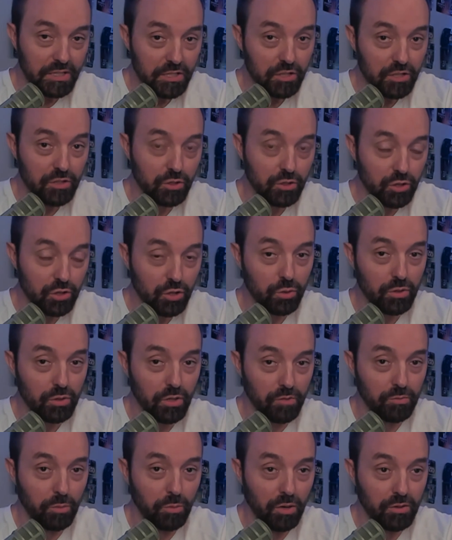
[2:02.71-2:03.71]
Institute
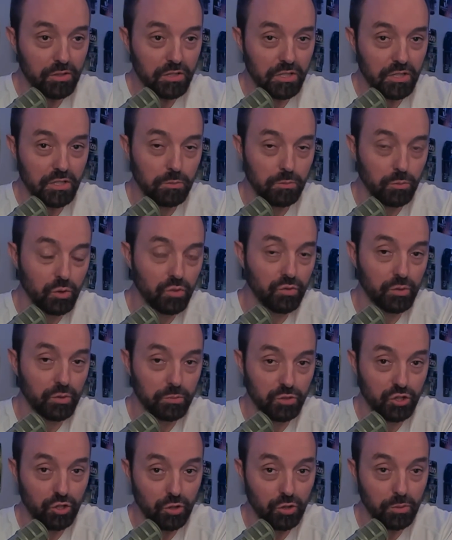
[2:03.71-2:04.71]
of Marxism moved from
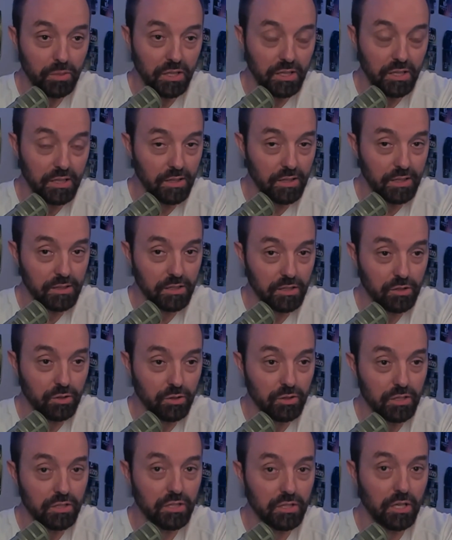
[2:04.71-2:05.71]
Germany in nineteen
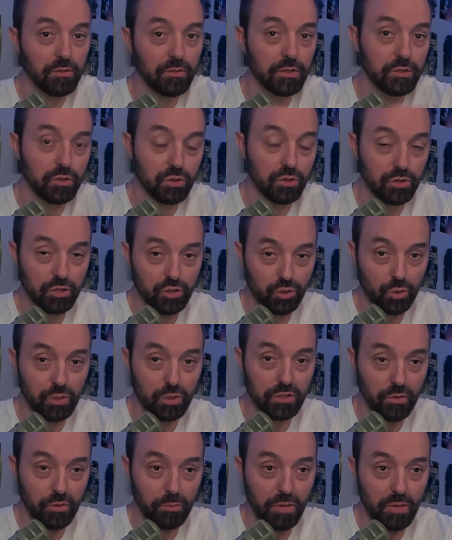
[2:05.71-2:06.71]
thirty-seven to the
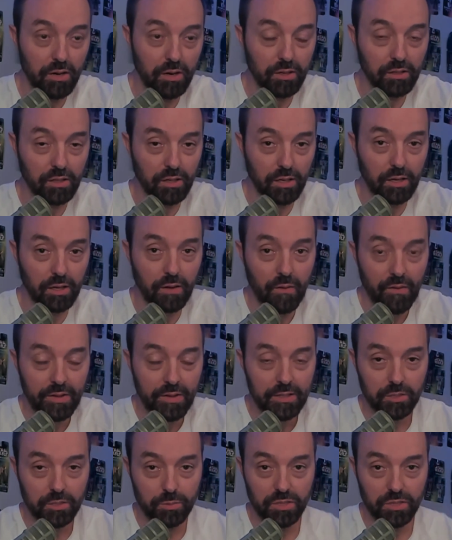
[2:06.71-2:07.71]
shores of America,
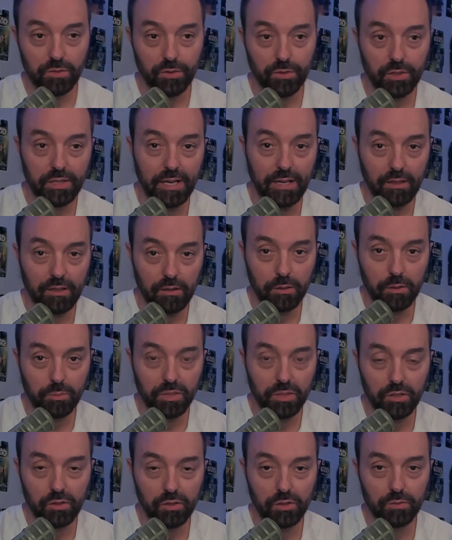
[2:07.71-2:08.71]
specifically at
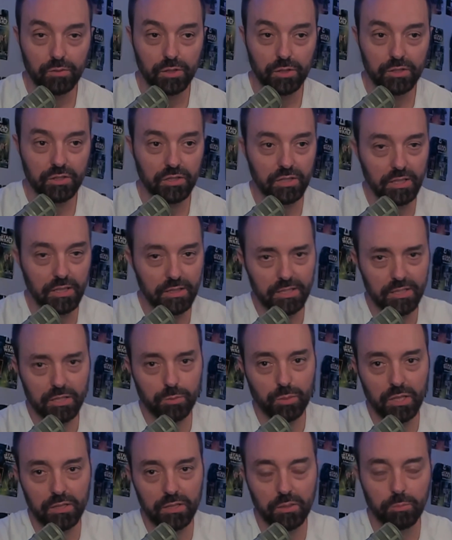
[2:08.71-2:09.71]
Columbia University, and then
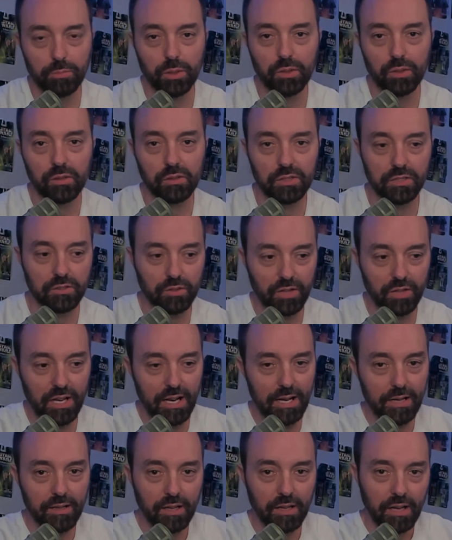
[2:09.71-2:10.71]
spread to Berkeley. So they
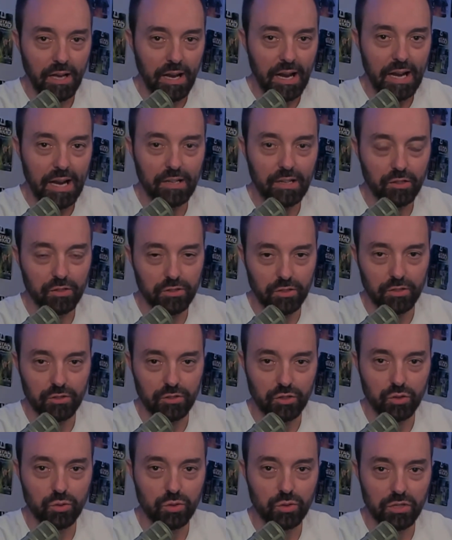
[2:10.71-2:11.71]
had anchors on
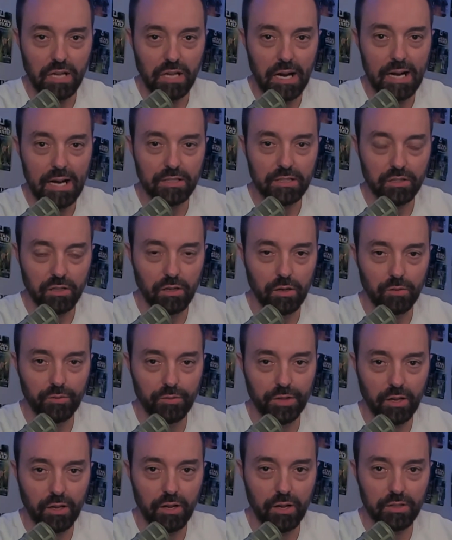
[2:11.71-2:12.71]
two sides of
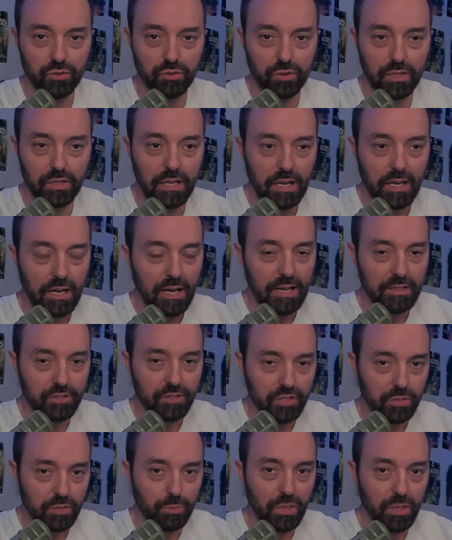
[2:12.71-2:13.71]
the country and
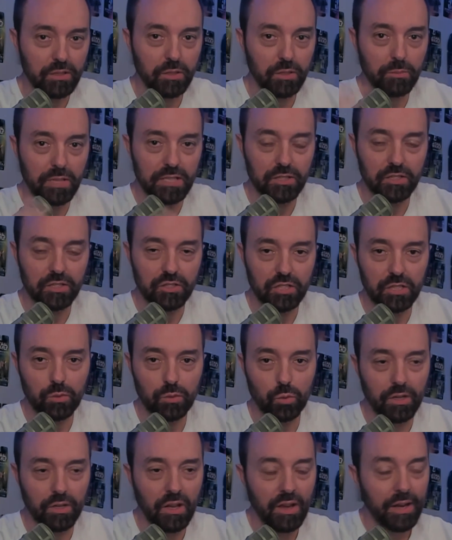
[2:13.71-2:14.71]
just spread their message
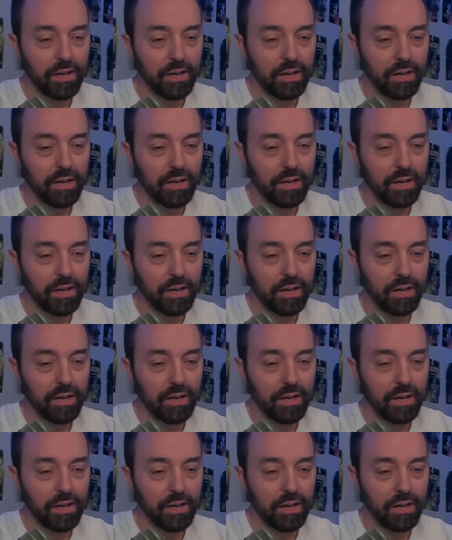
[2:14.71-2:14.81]
inward.